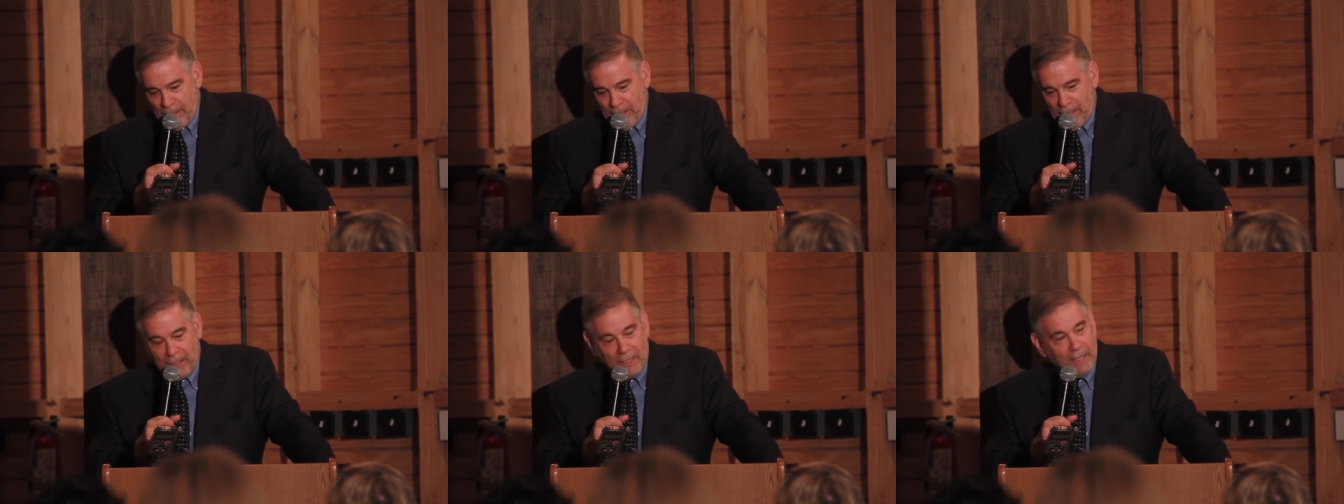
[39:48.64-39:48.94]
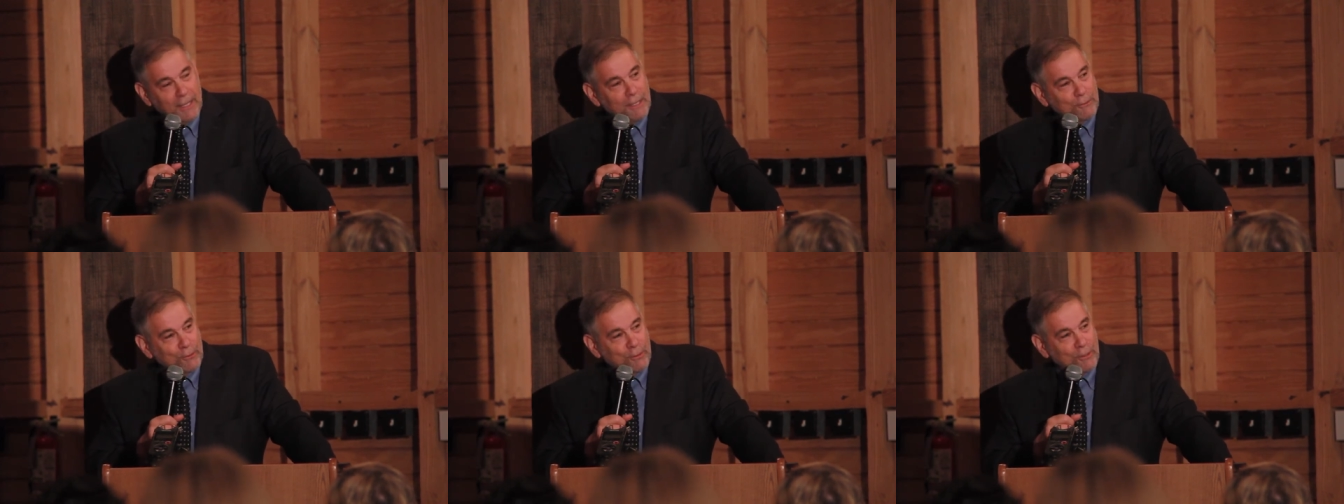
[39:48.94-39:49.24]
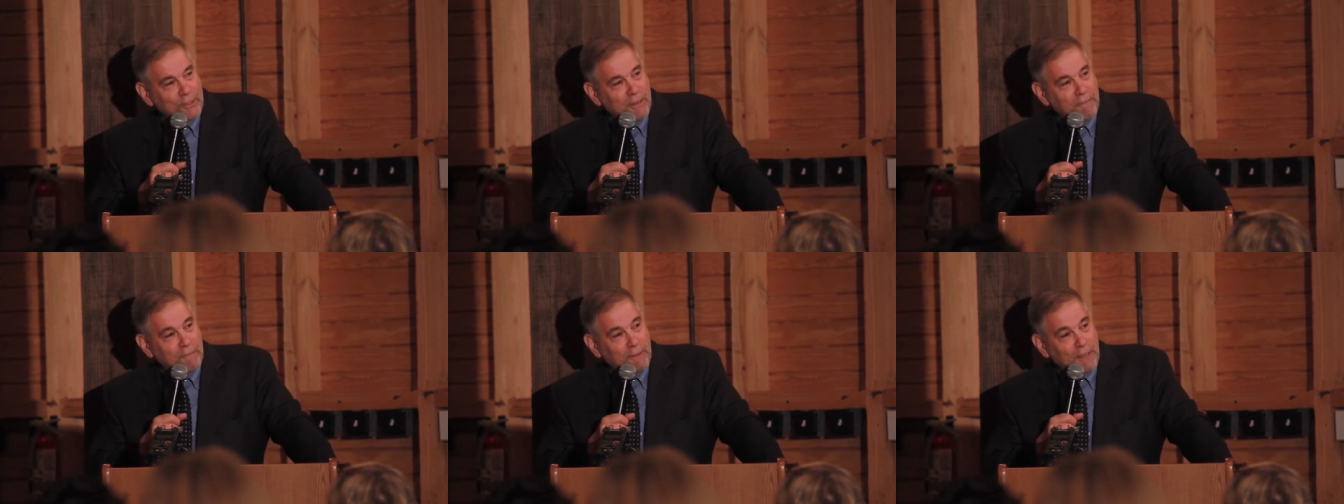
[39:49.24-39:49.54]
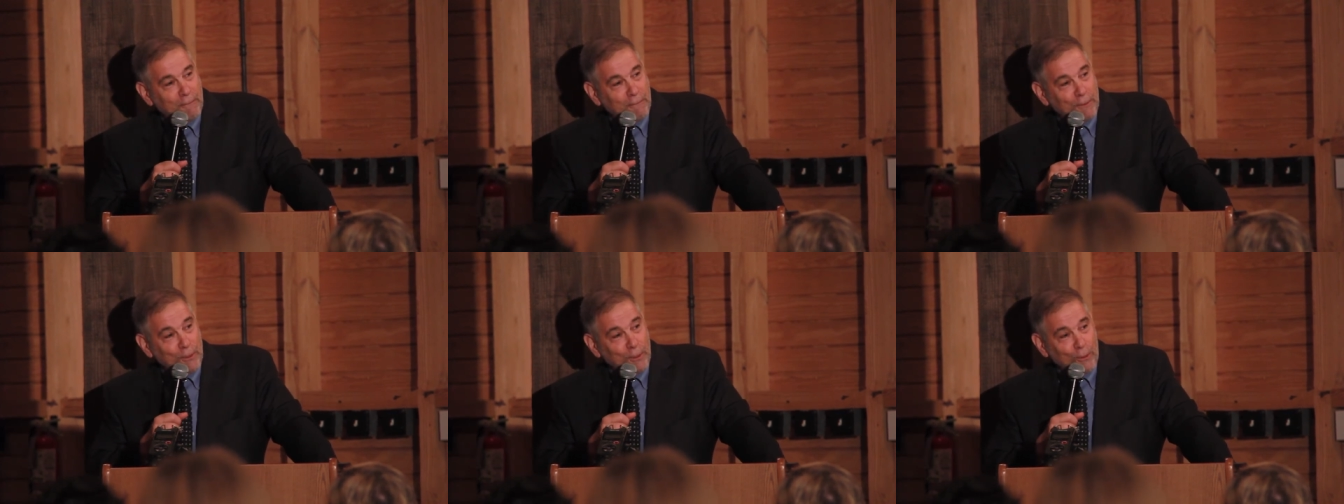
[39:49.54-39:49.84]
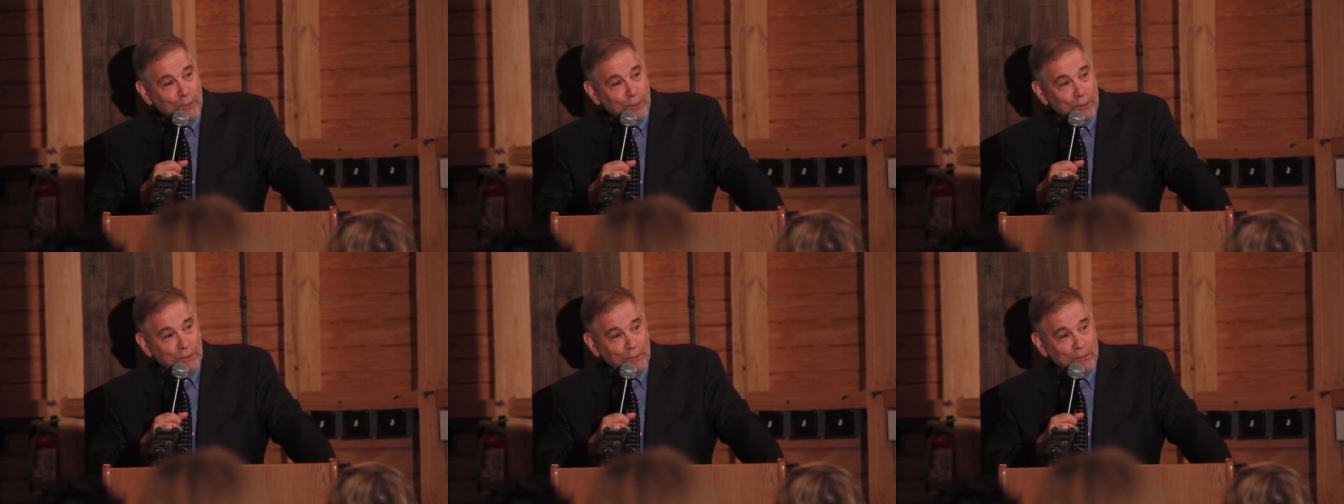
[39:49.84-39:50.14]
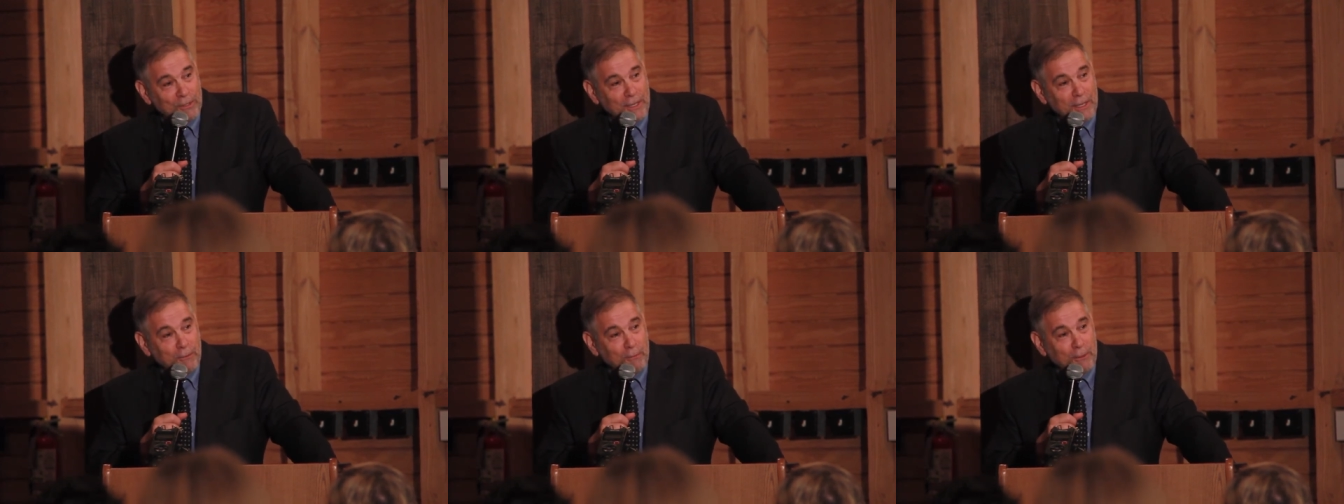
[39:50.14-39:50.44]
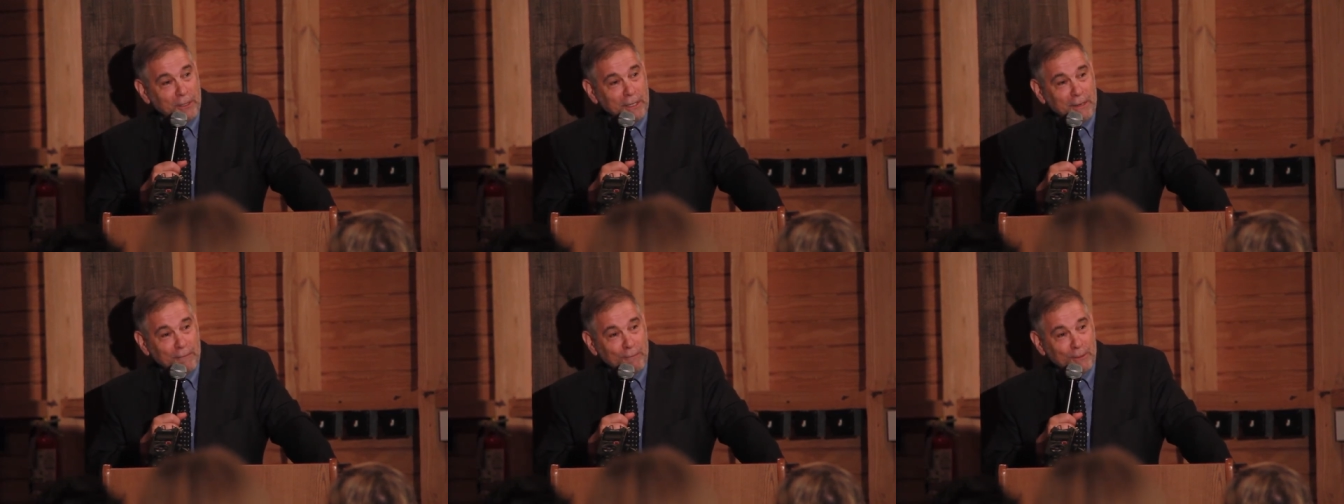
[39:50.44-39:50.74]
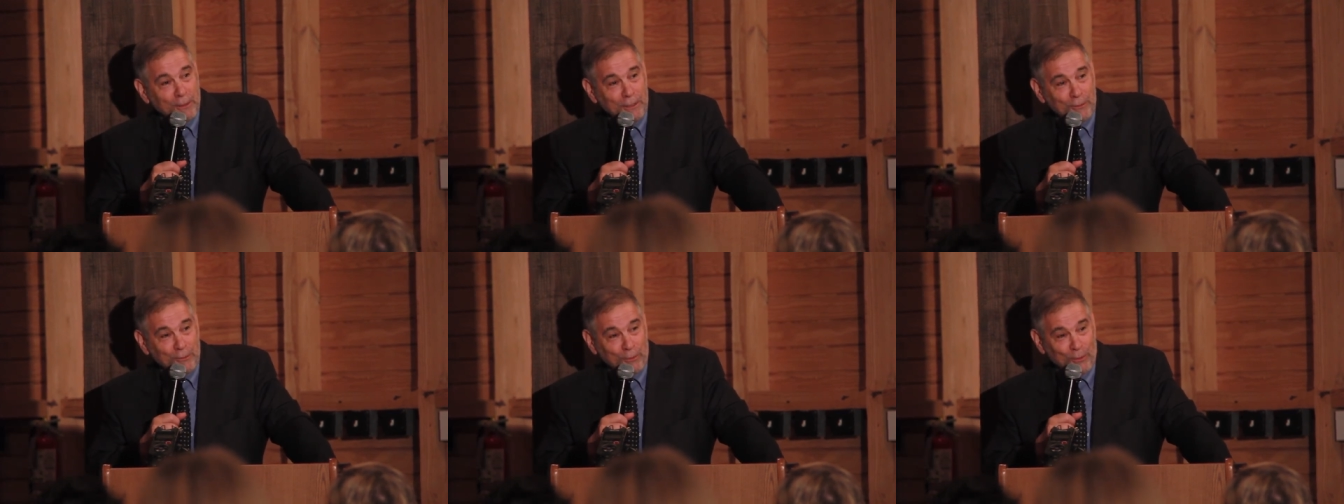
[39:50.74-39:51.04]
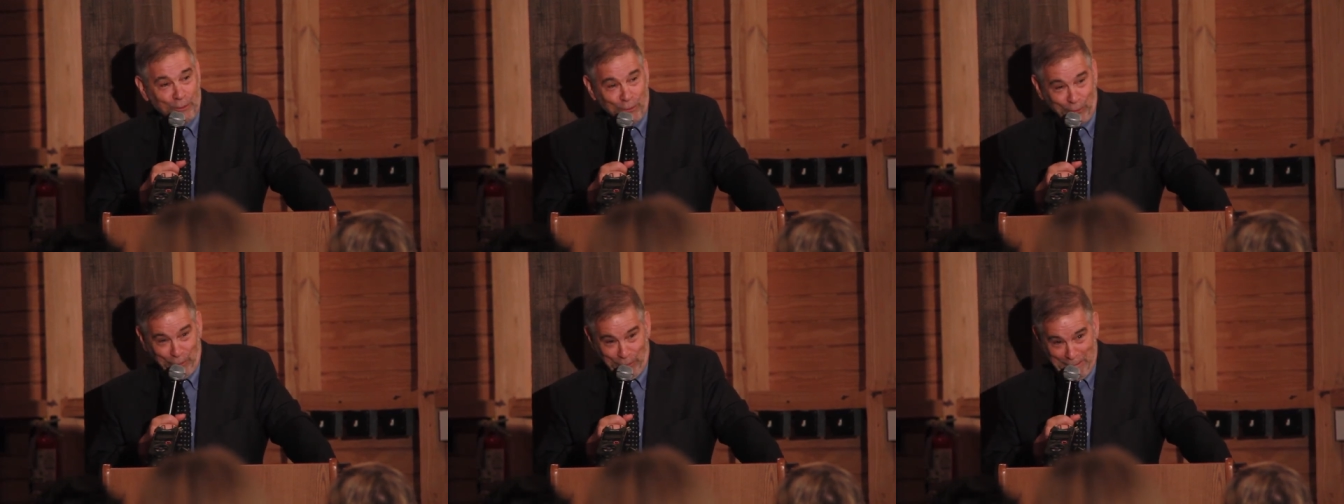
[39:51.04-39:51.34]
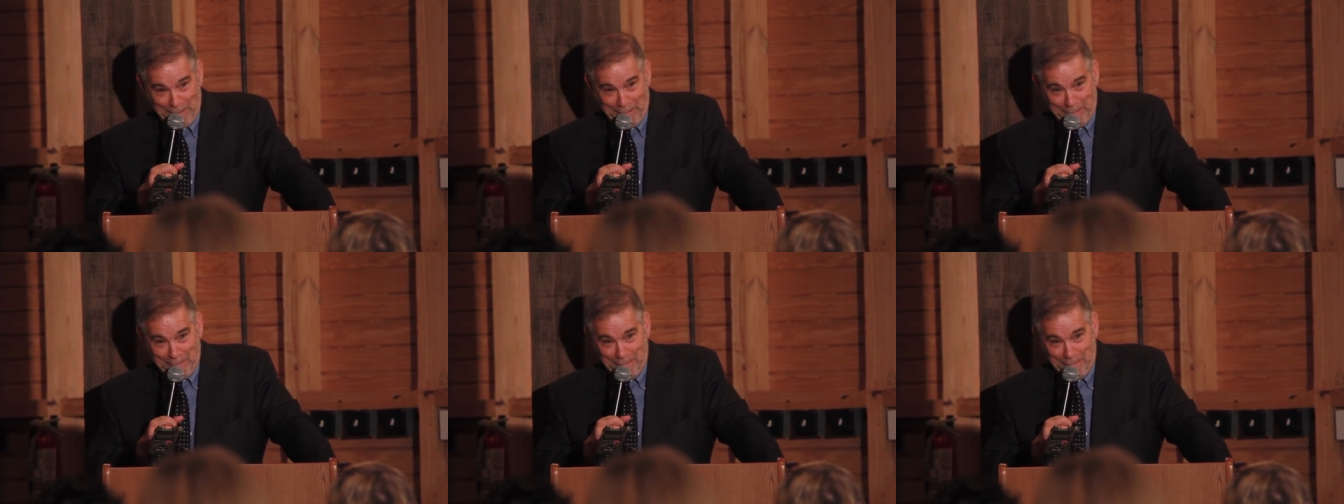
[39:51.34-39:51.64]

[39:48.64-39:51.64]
And he answered, have you ever noticed Henry never listens?